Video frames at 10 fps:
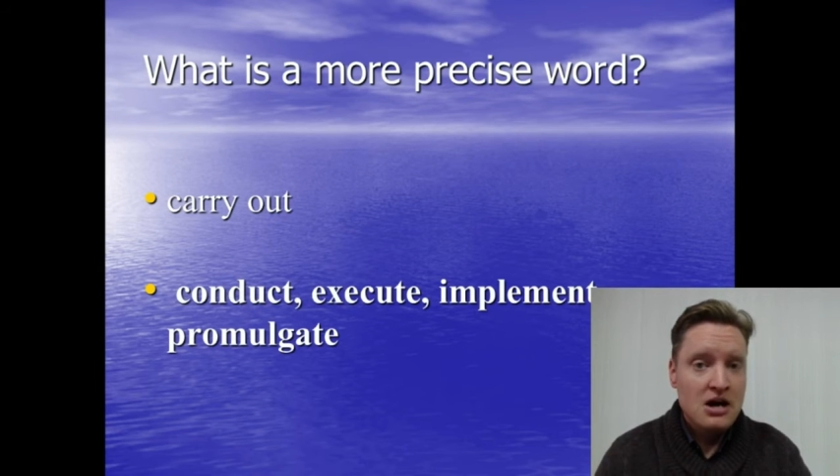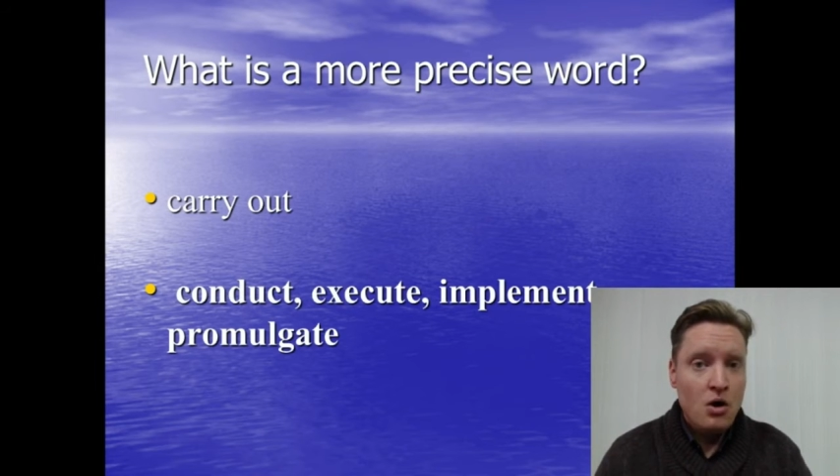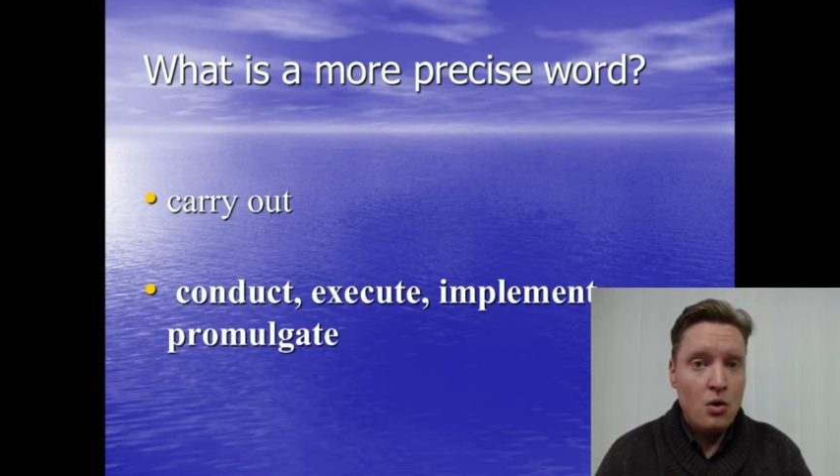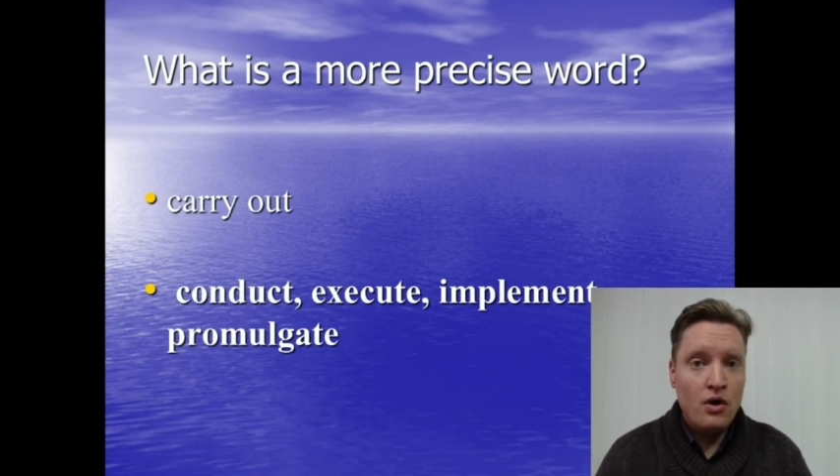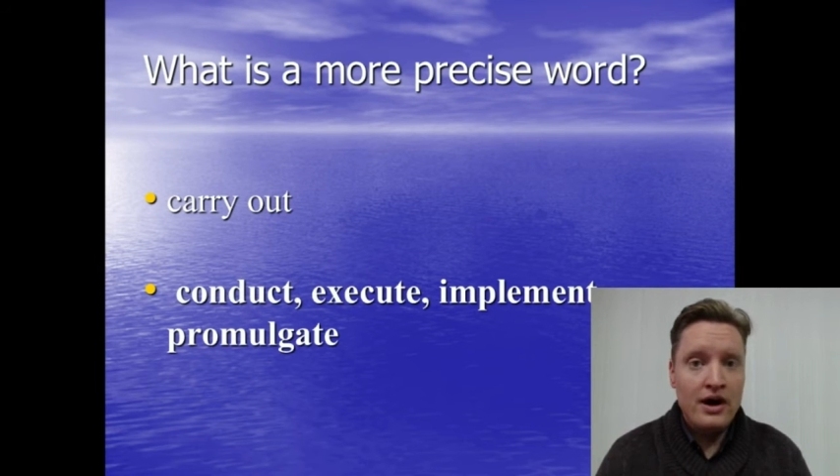
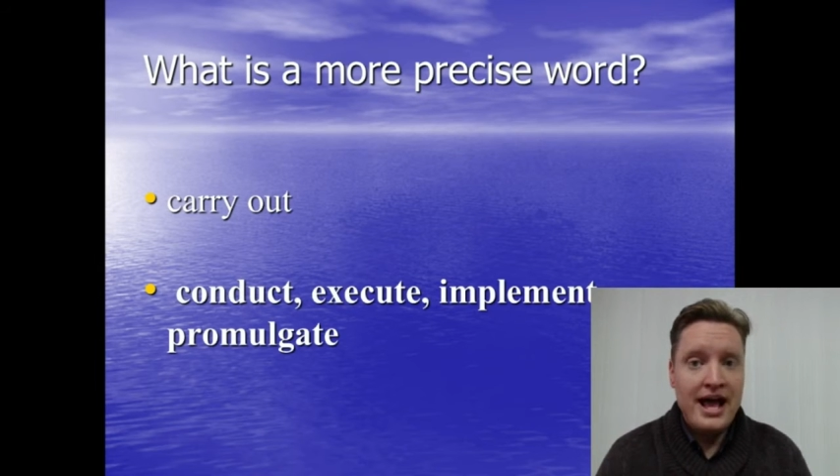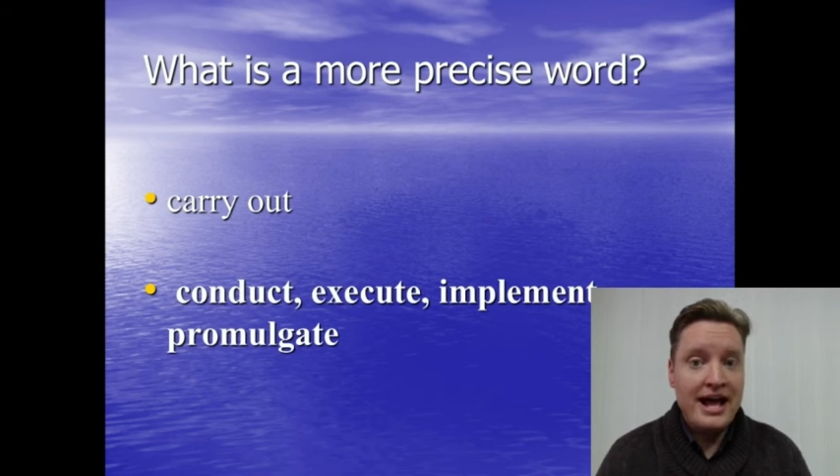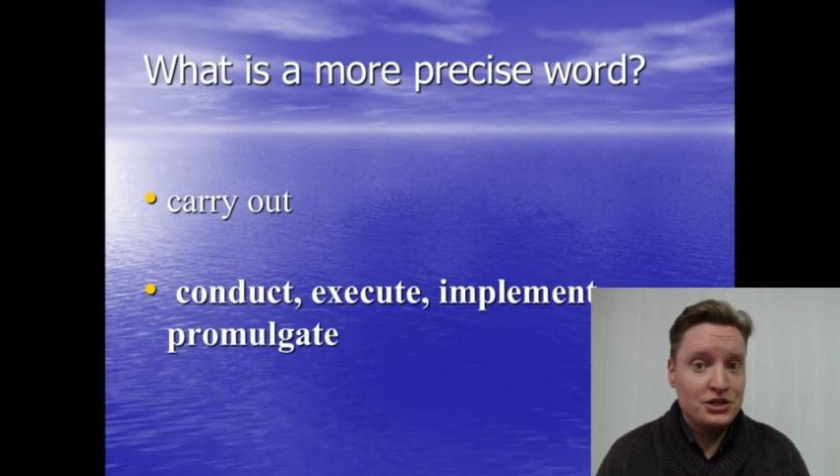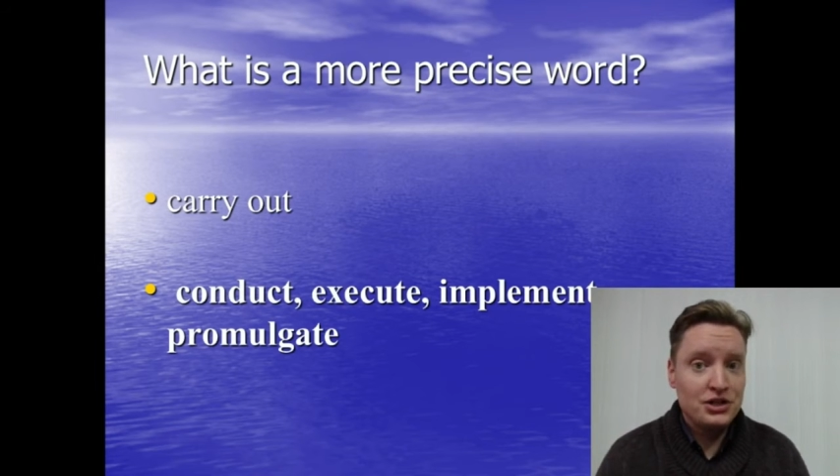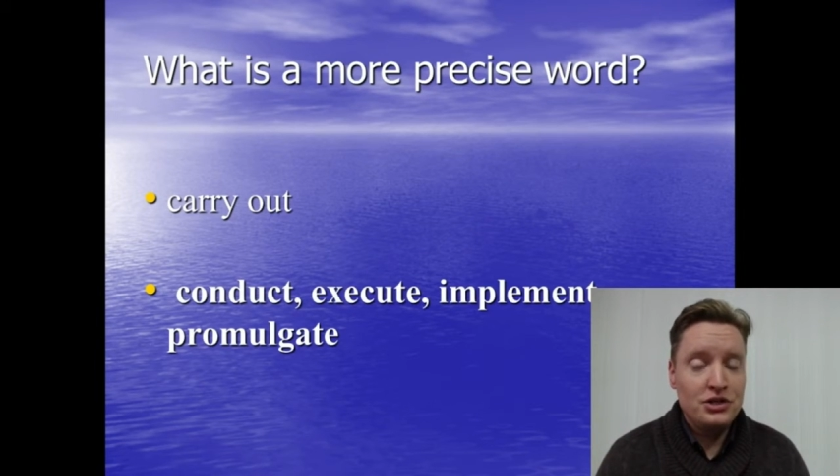or
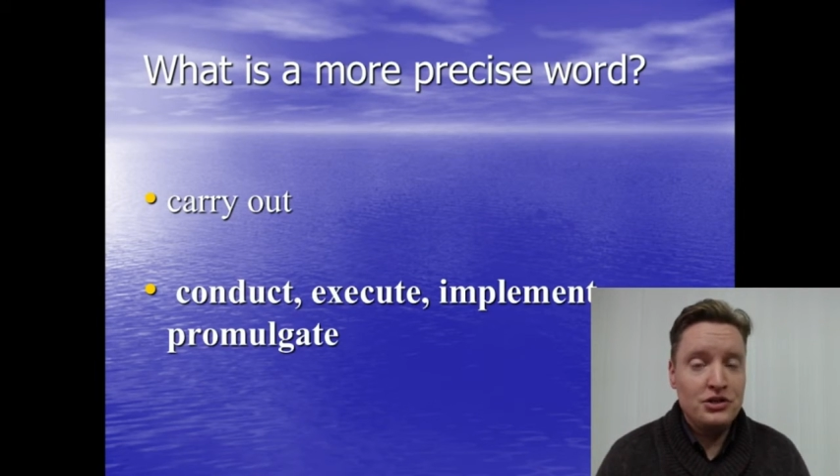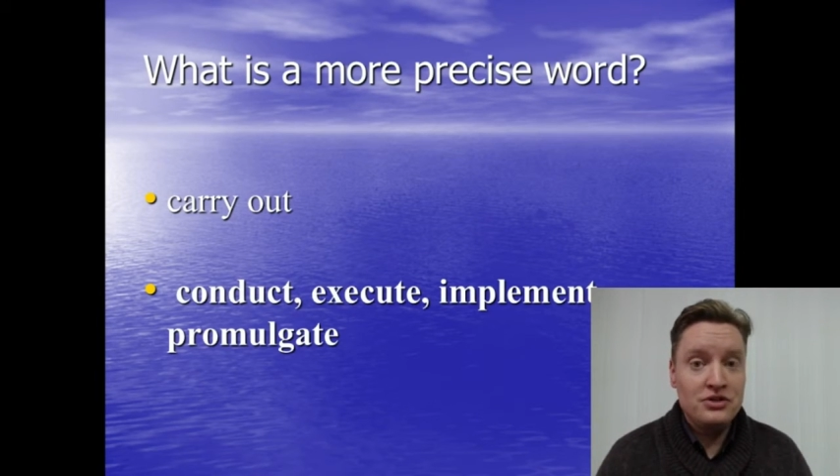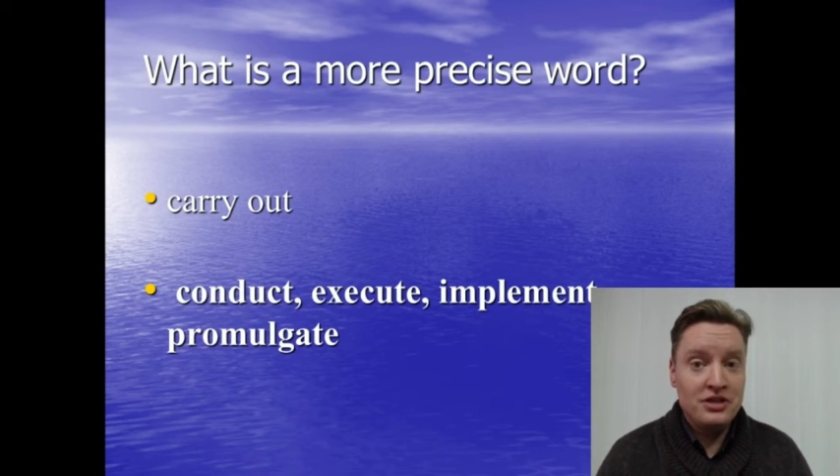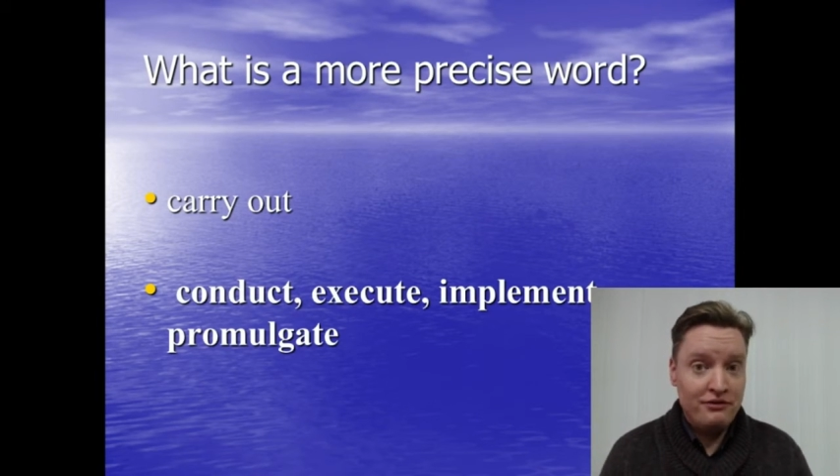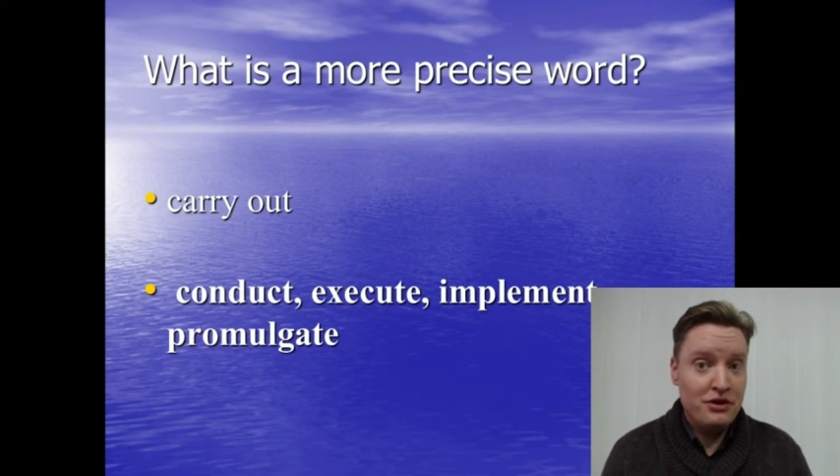execute
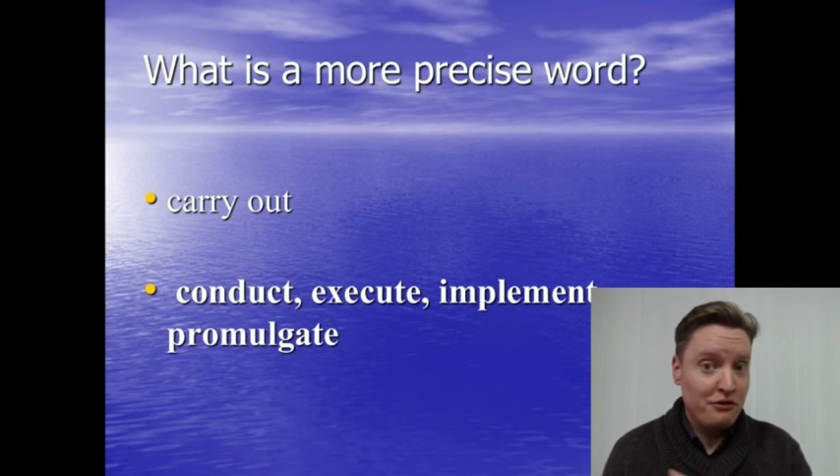if you're